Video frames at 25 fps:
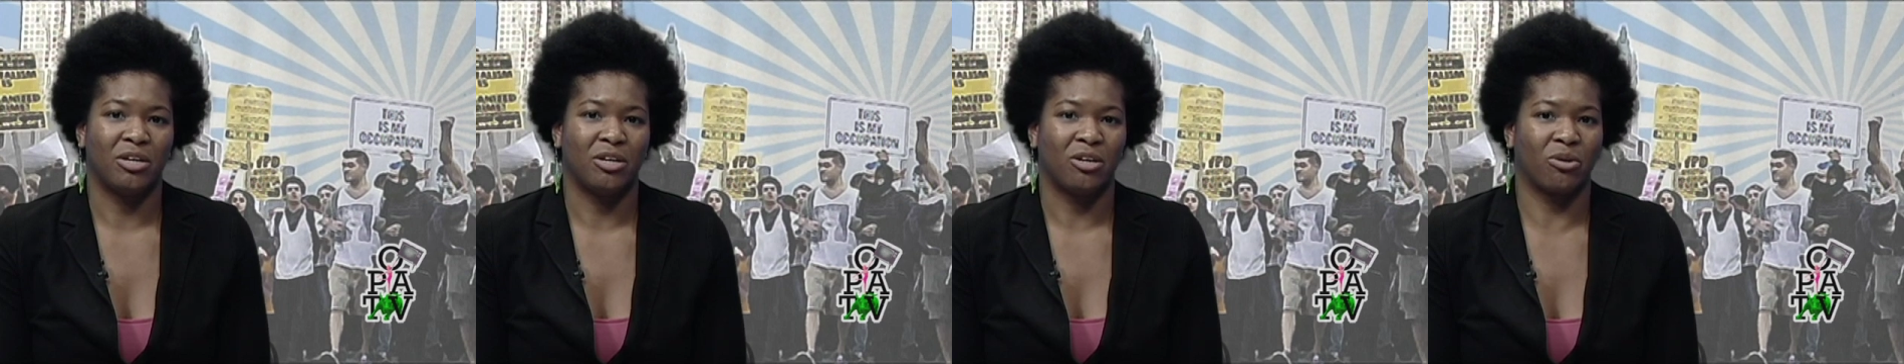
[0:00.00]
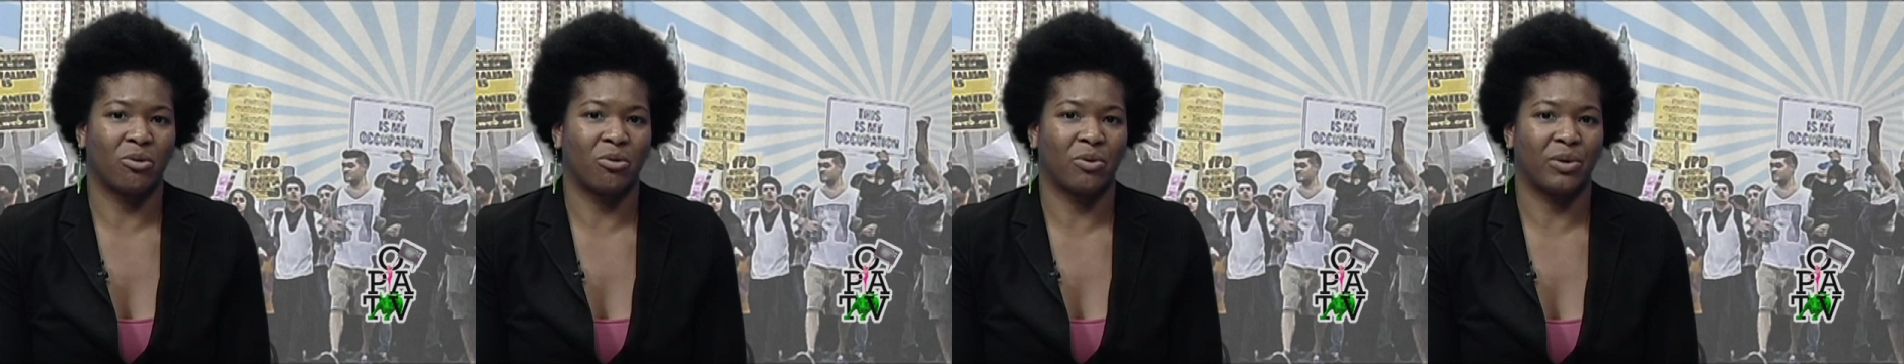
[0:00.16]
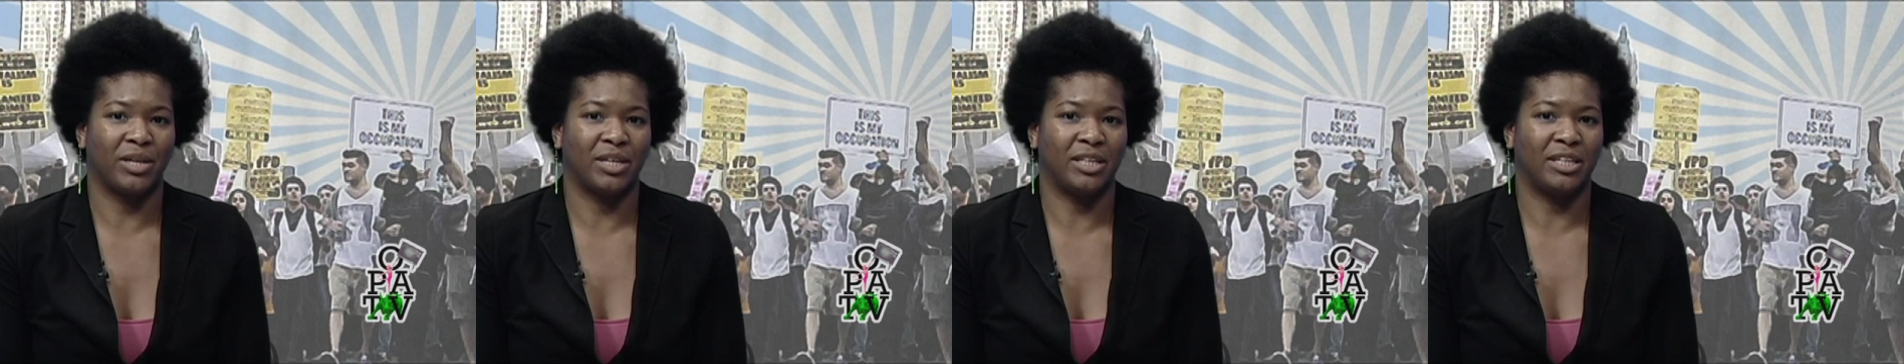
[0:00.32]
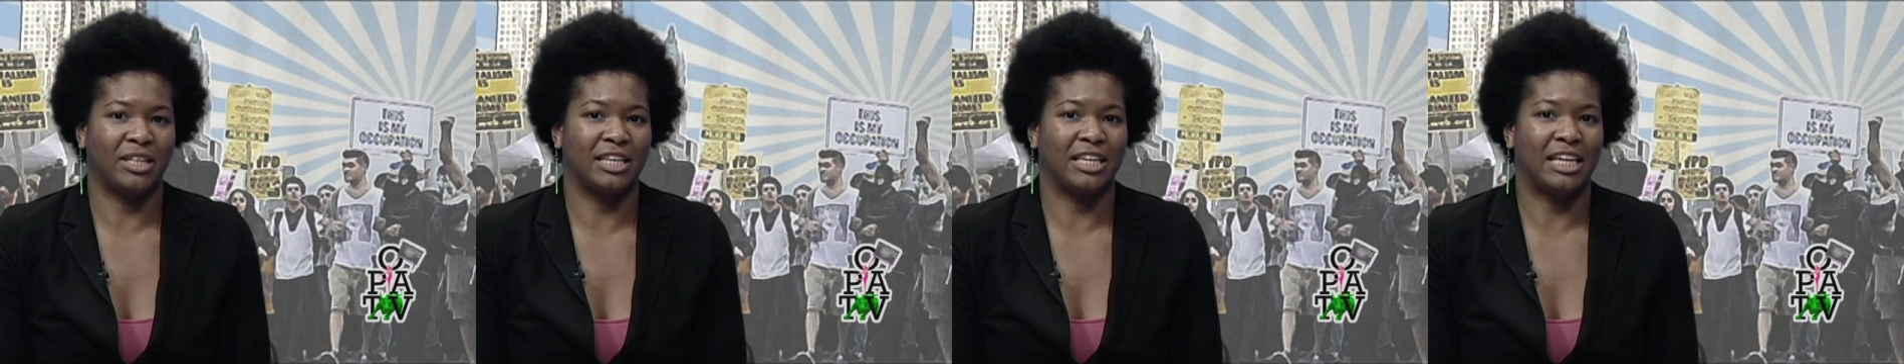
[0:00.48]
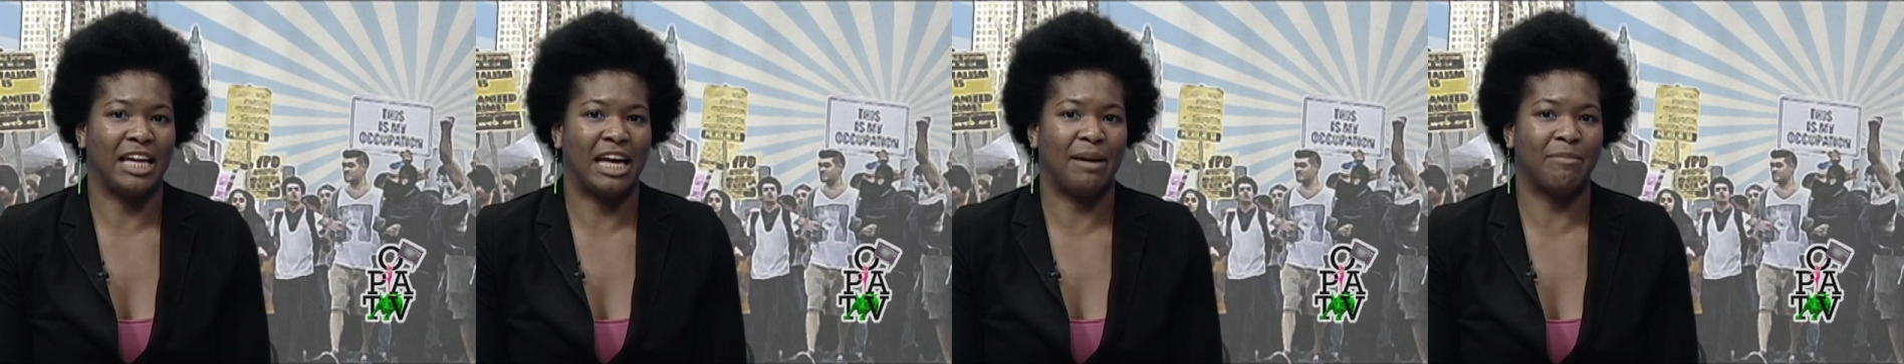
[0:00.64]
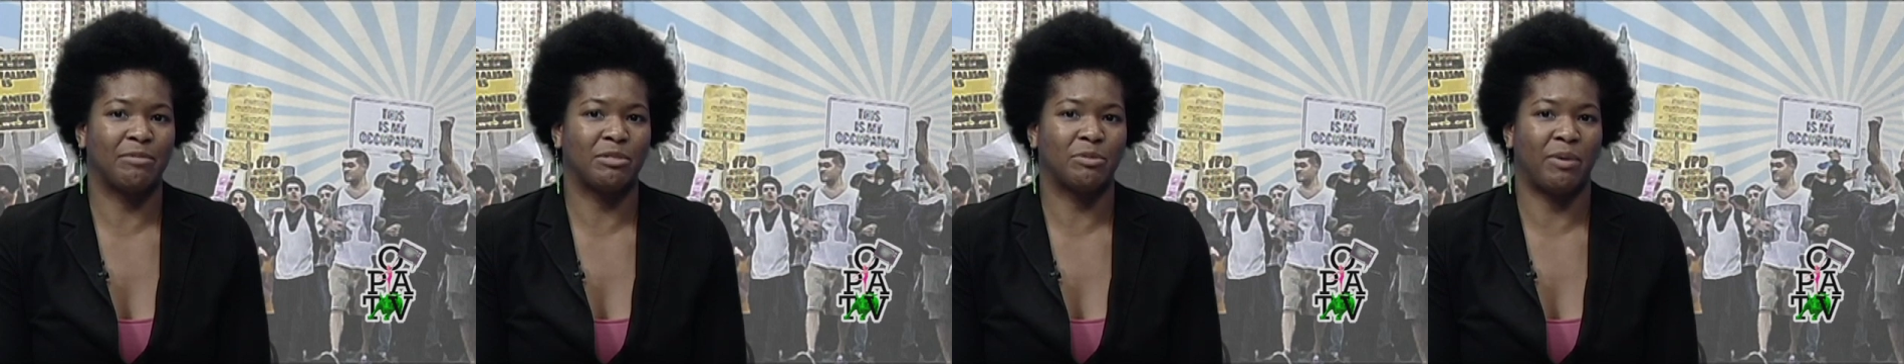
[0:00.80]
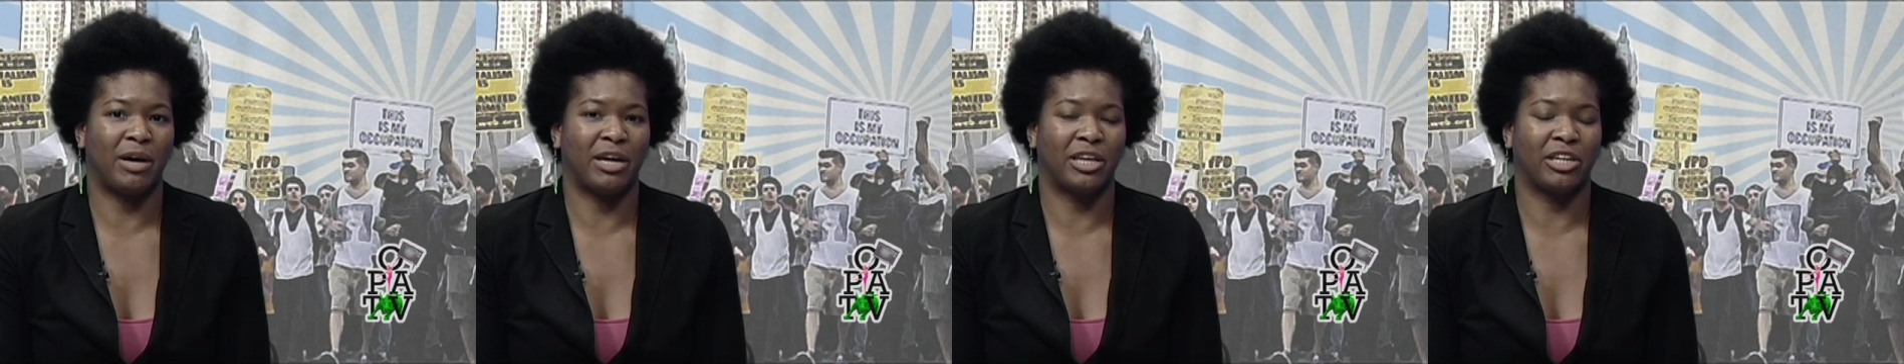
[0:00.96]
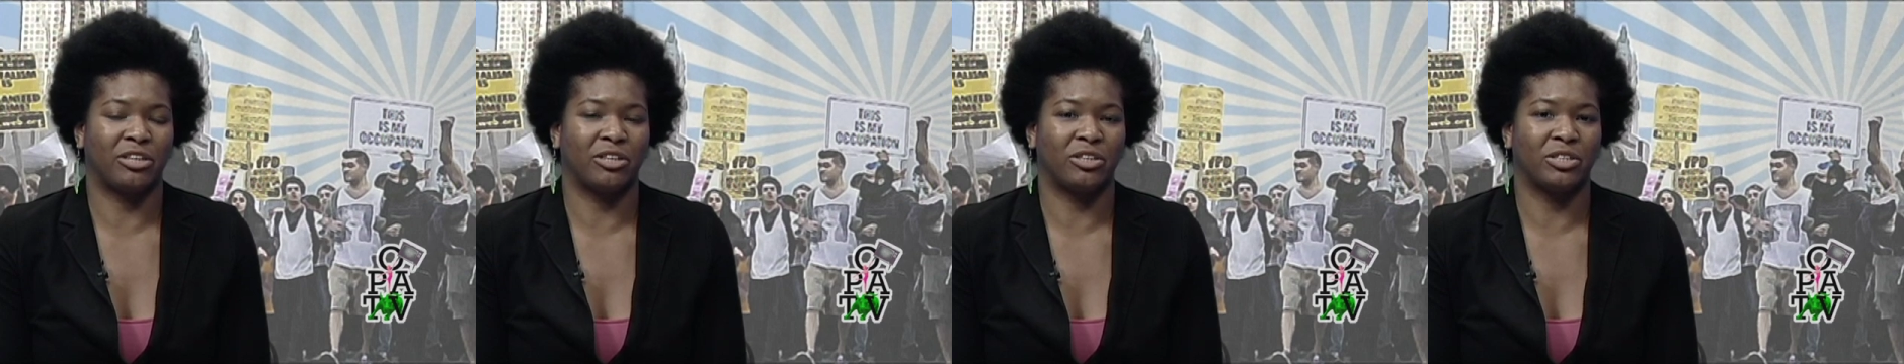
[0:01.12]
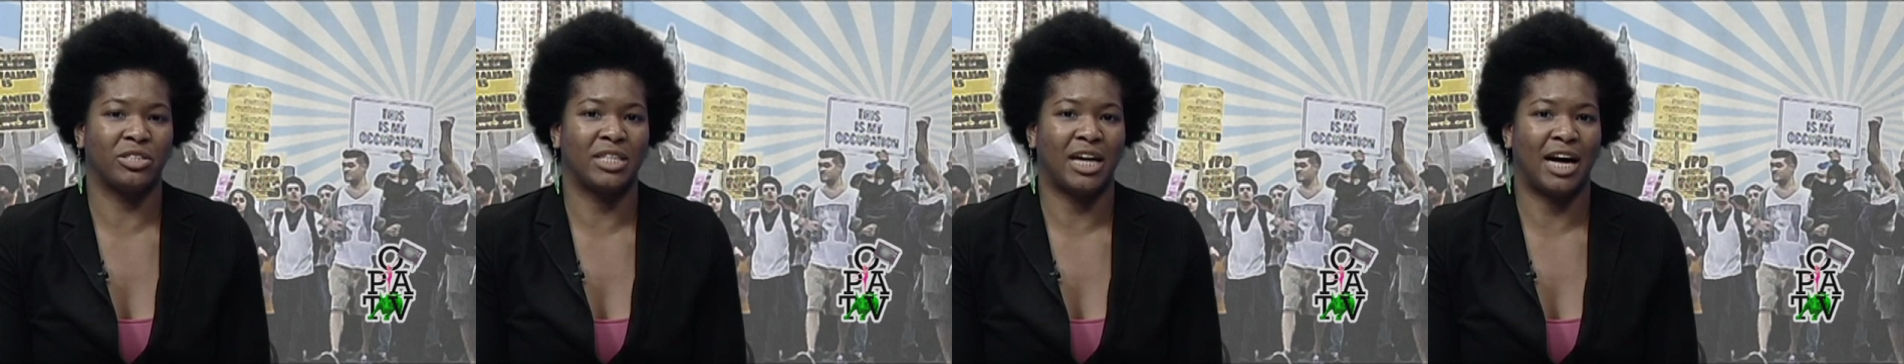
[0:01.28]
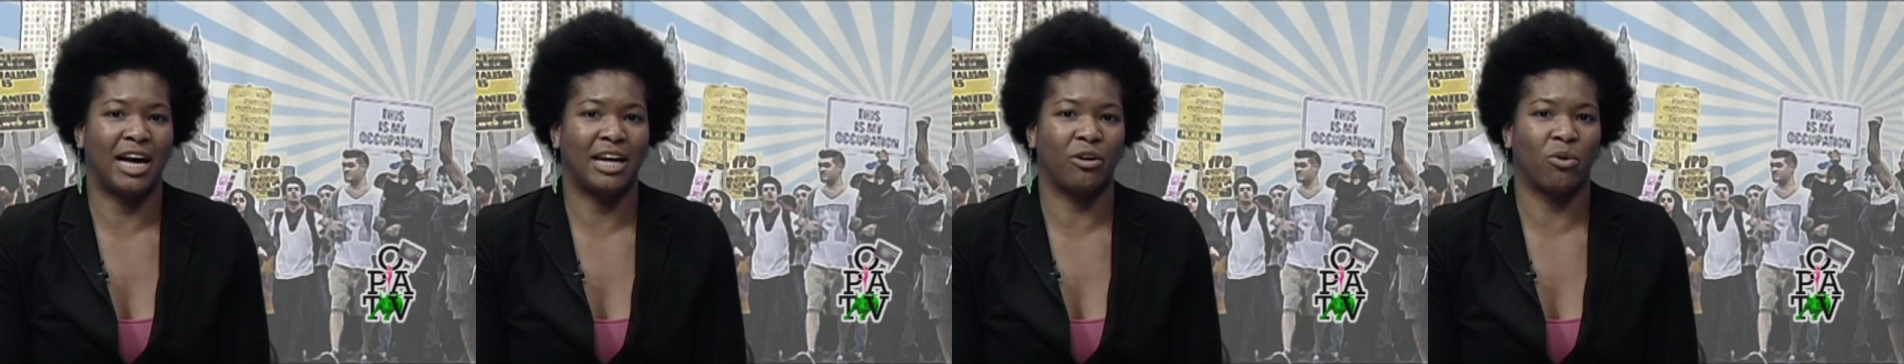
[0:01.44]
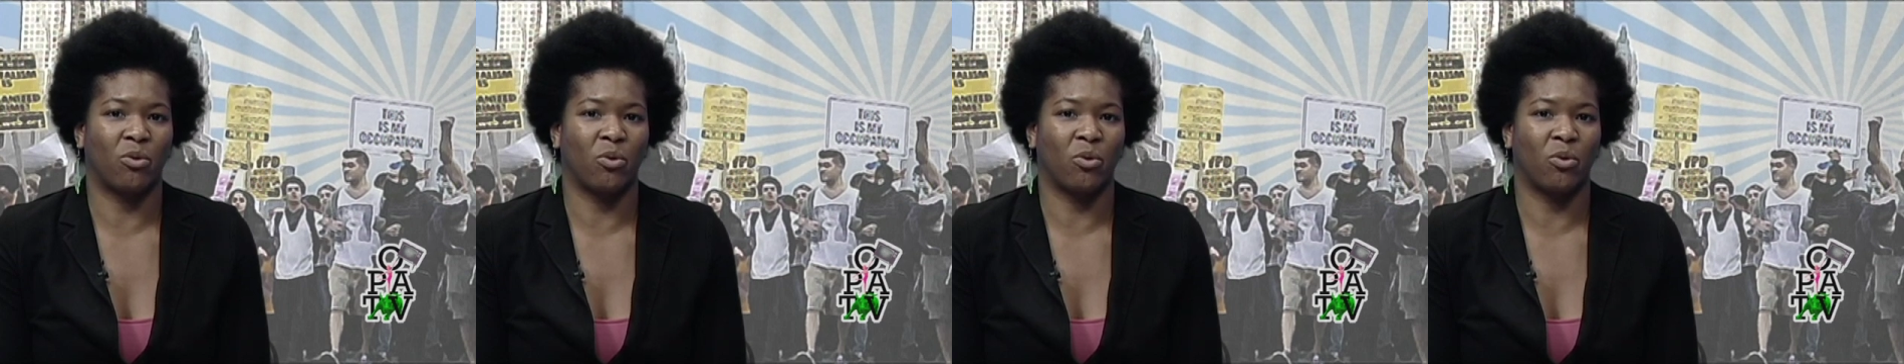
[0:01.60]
according to games monitor dot